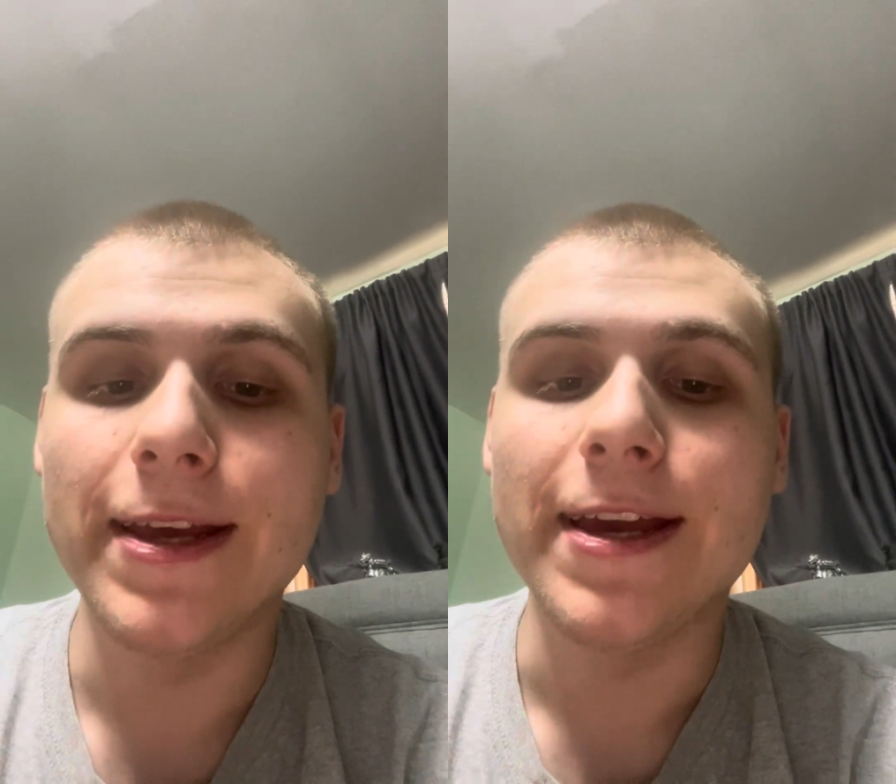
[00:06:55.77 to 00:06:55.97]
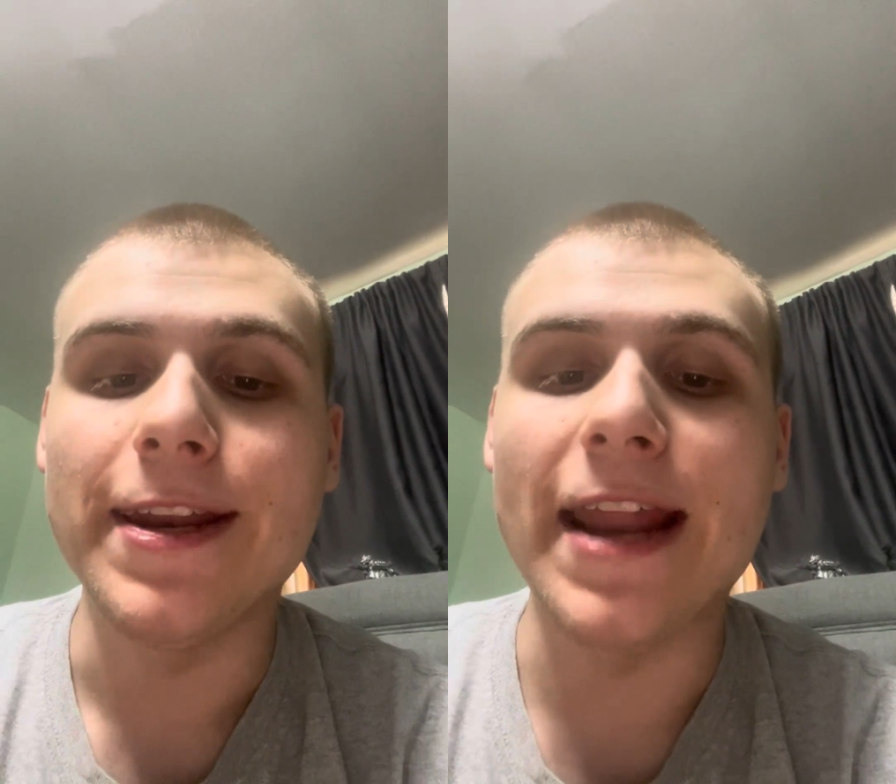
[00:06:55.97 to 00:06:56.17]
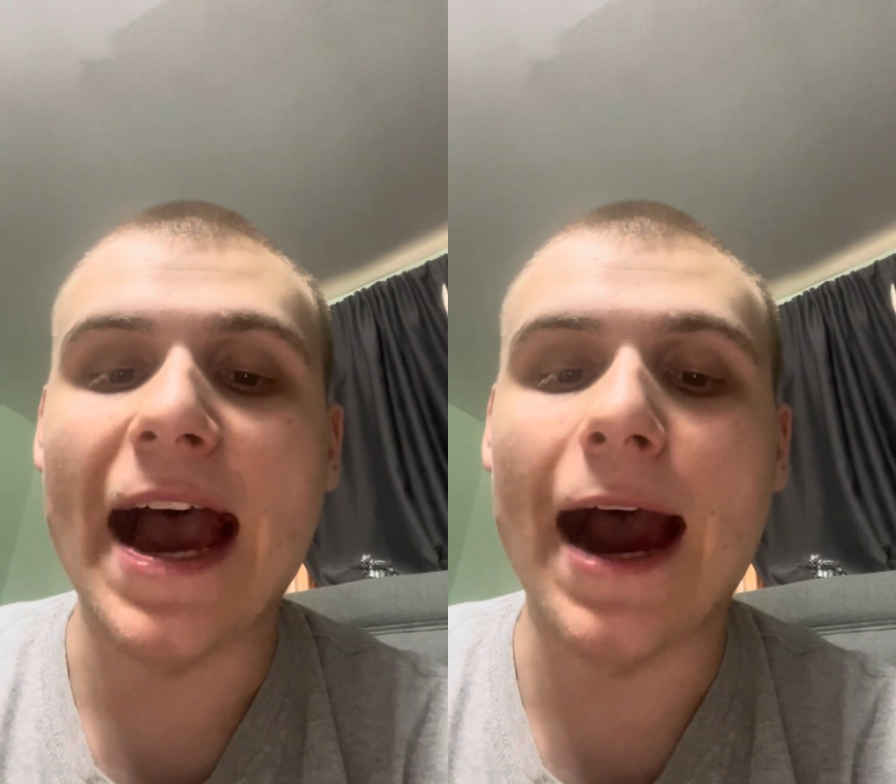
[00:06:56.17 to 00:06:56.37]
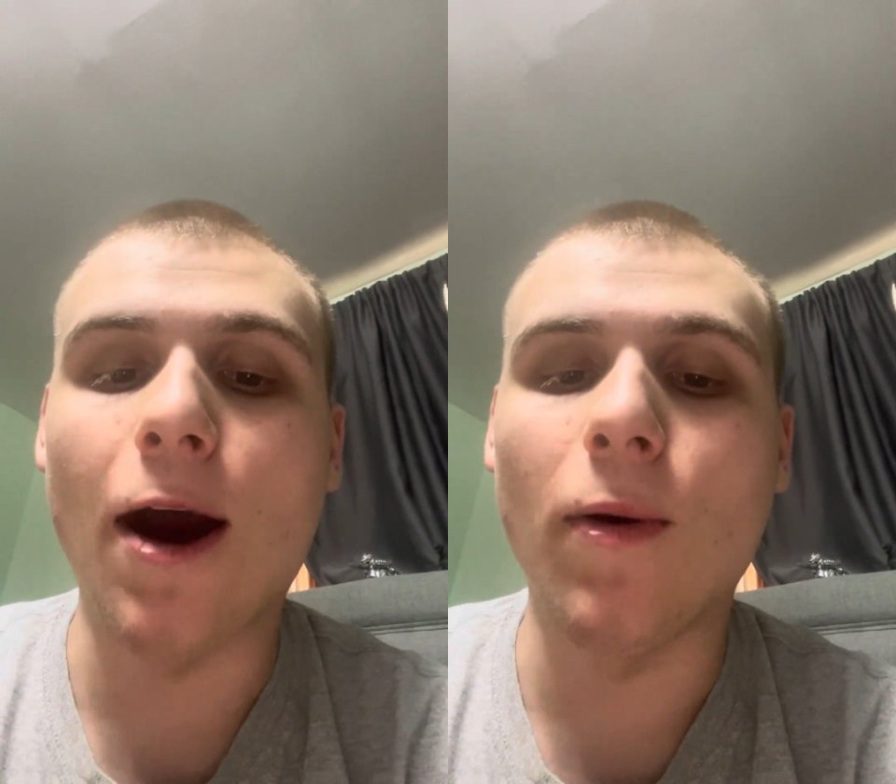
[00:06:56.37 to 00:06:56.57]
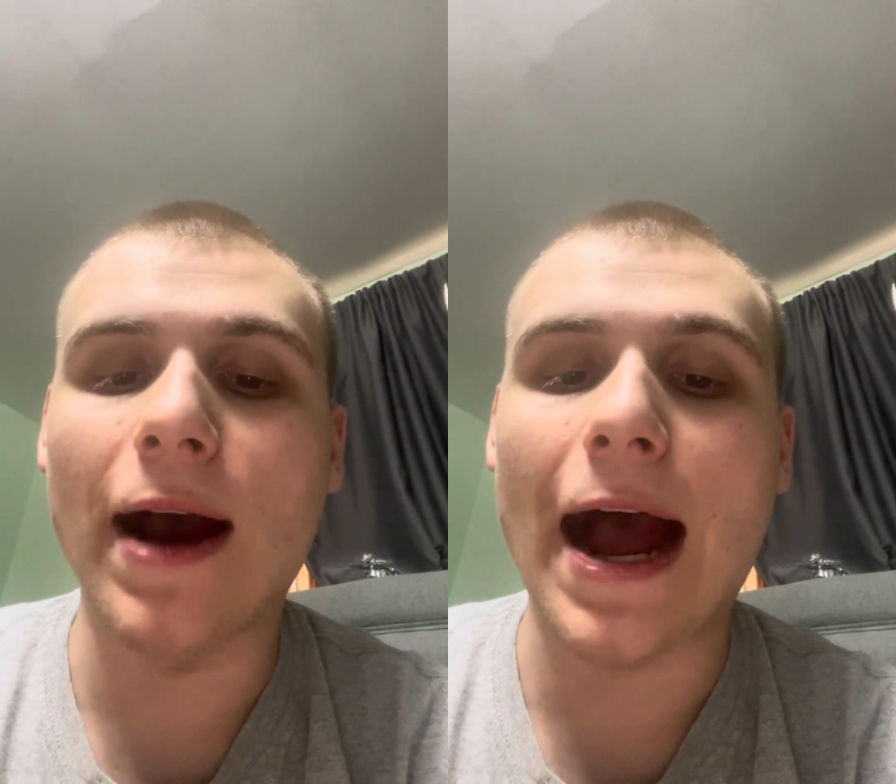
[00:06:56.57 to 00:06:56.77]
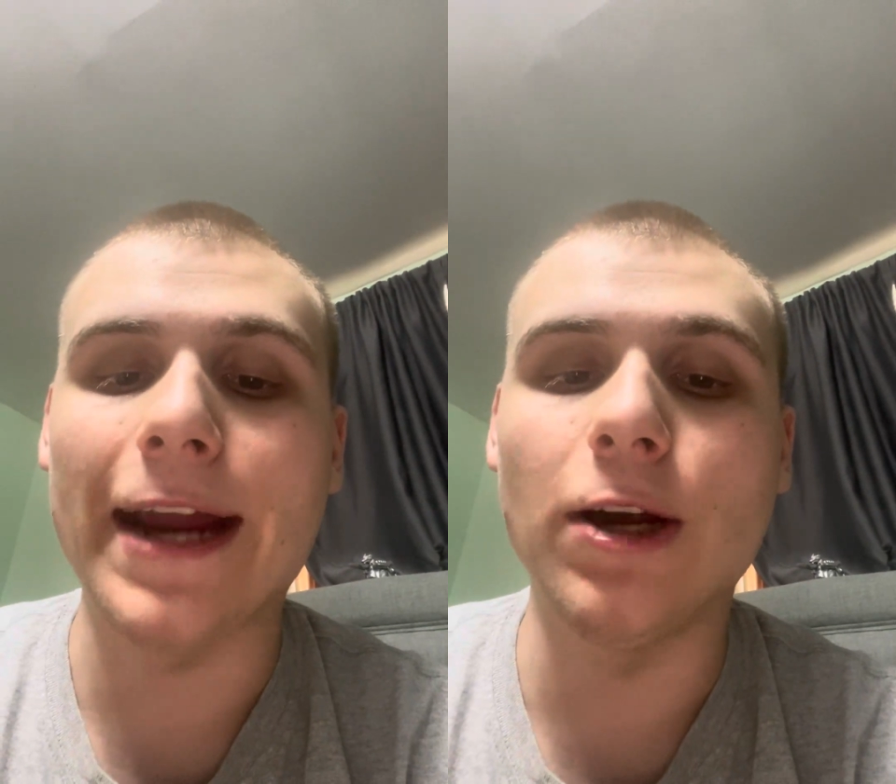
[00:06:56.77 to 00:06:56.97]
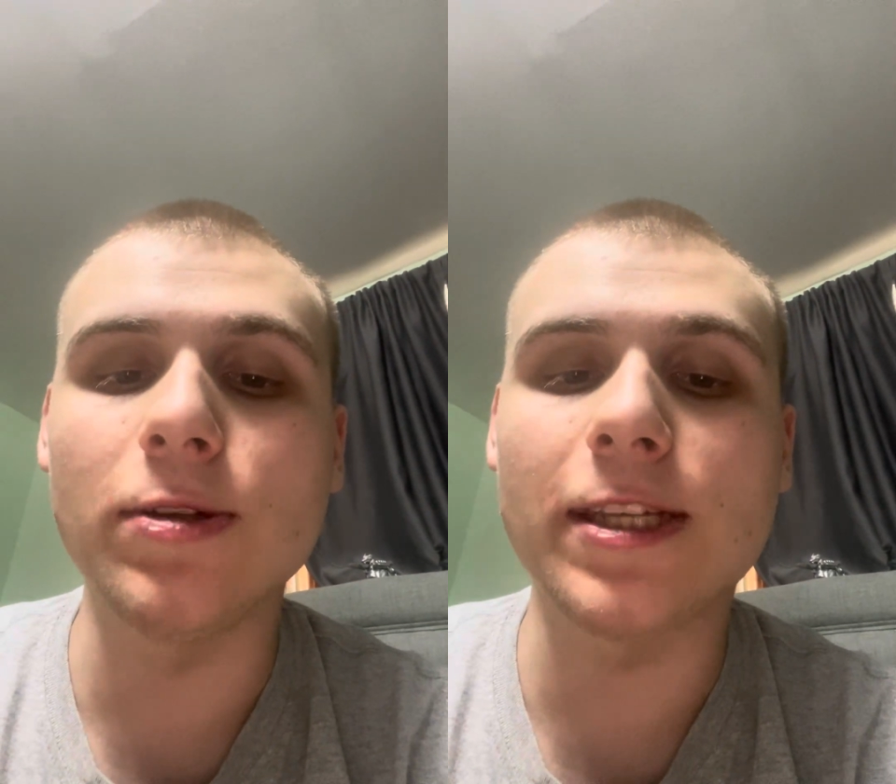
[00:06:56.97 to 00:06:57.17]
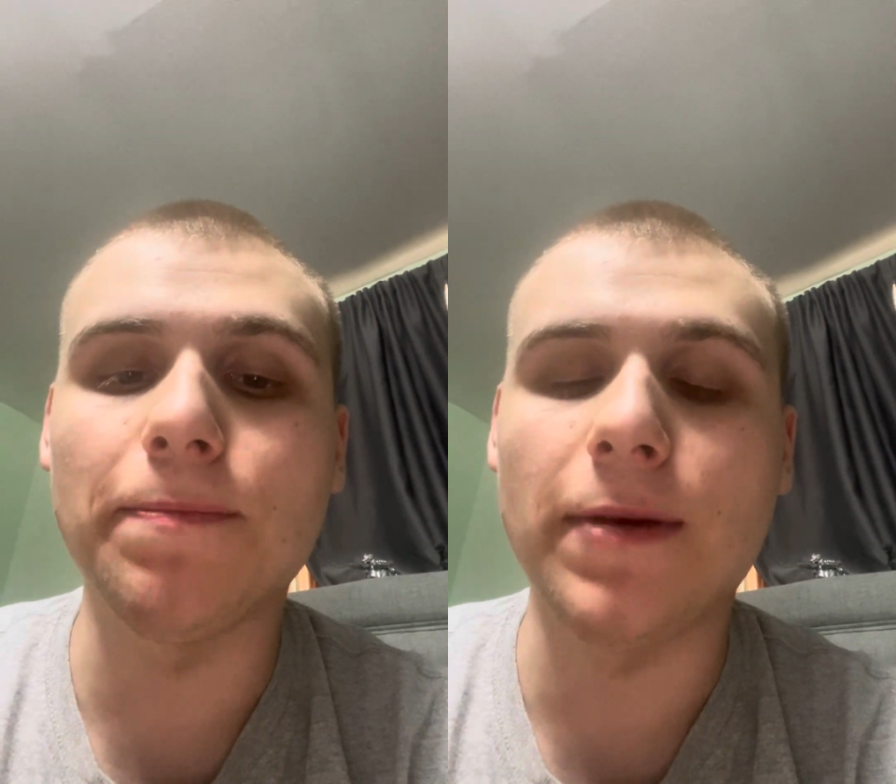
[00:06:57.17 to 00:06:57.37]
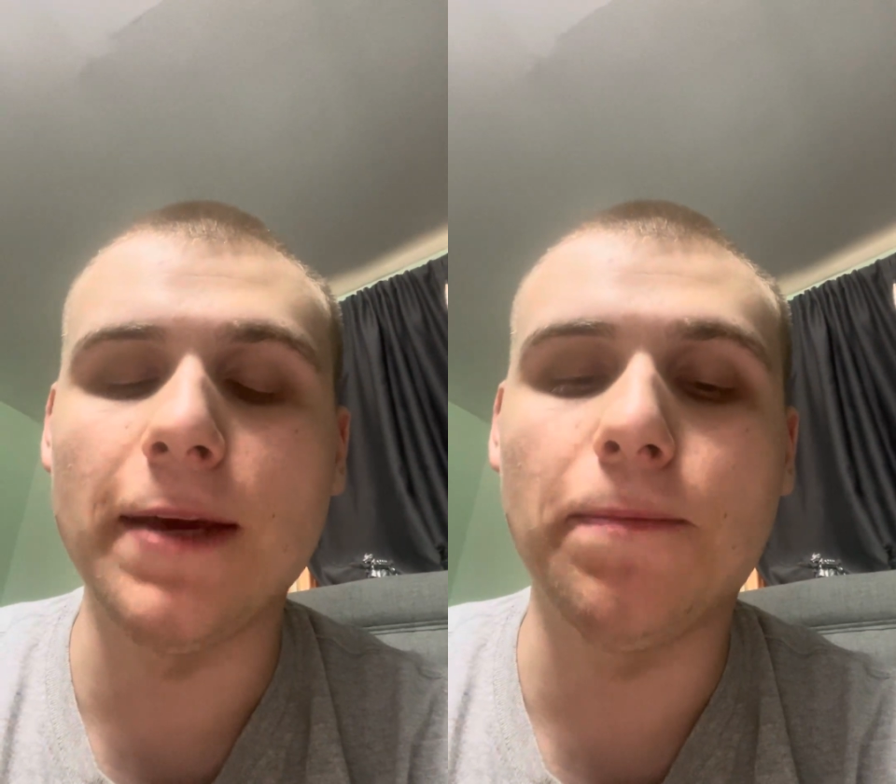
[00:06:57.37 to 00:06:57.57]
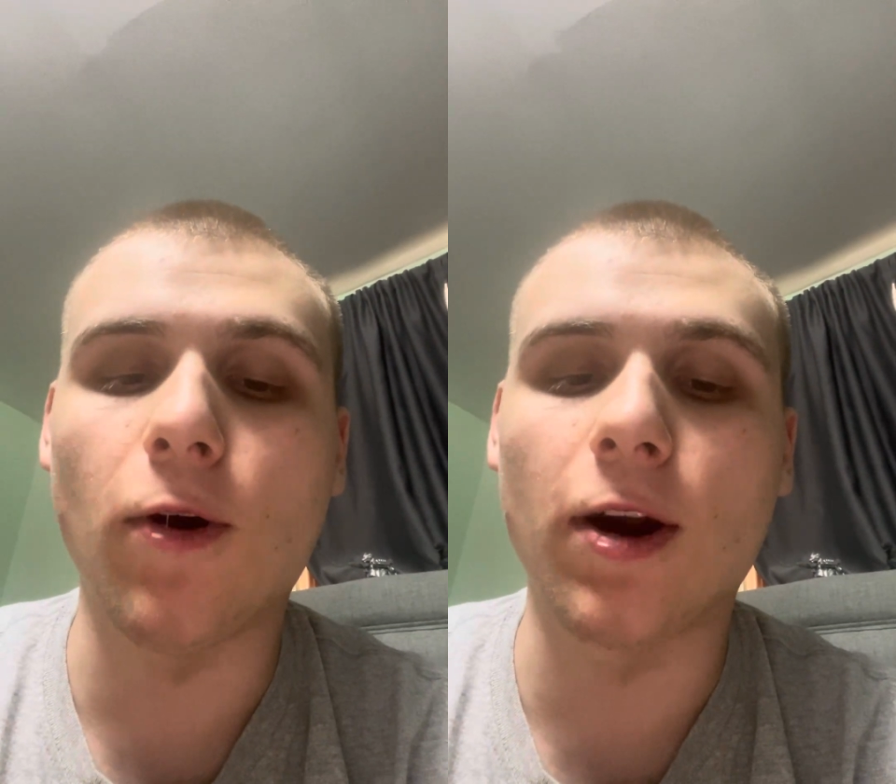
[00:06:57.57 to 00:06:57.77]
now I know some
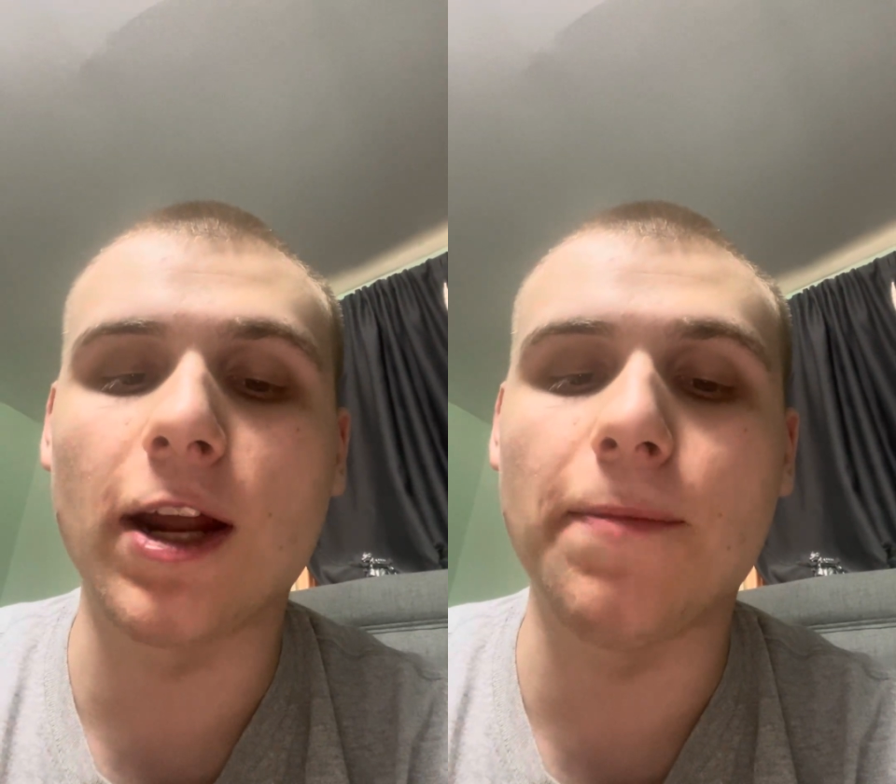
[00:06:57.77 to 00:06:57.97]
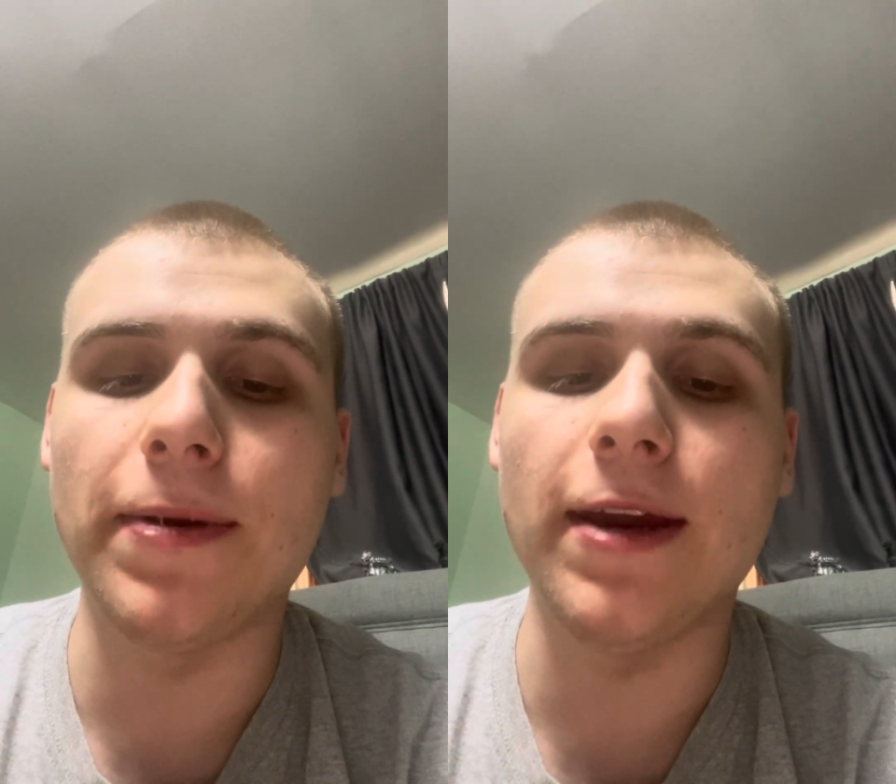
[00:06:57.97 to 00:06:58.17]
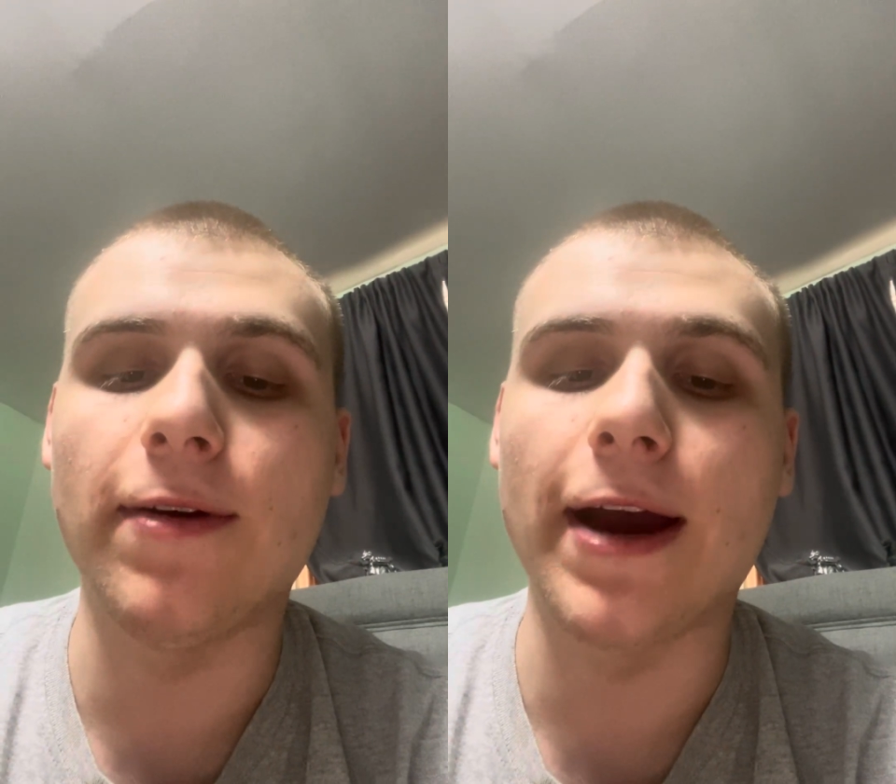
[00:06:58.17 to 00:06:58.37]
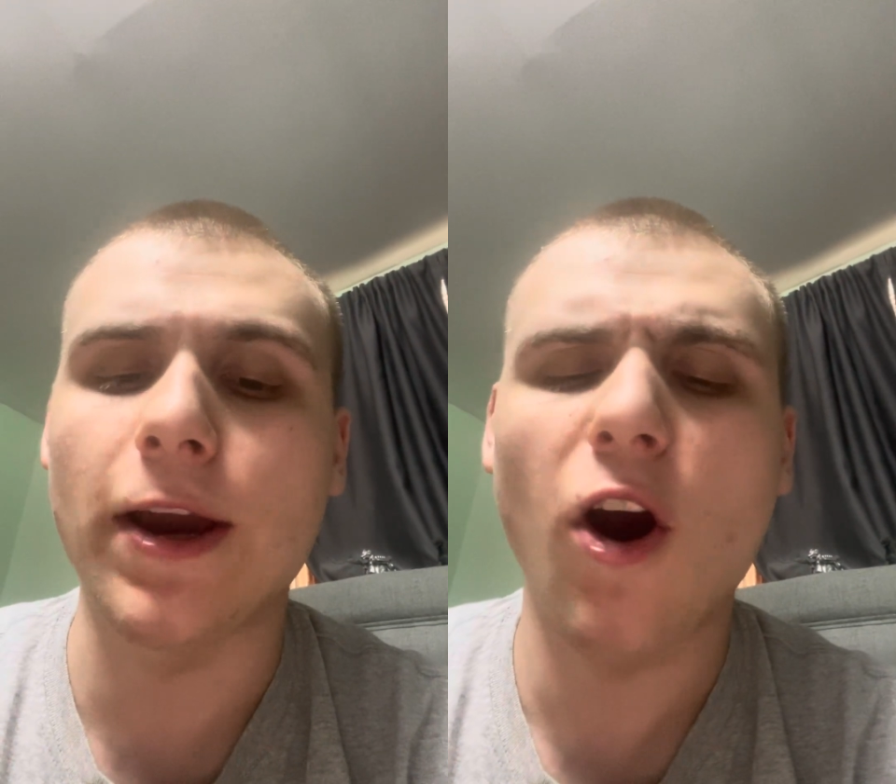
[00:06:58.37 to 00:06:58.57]
people are going to be like,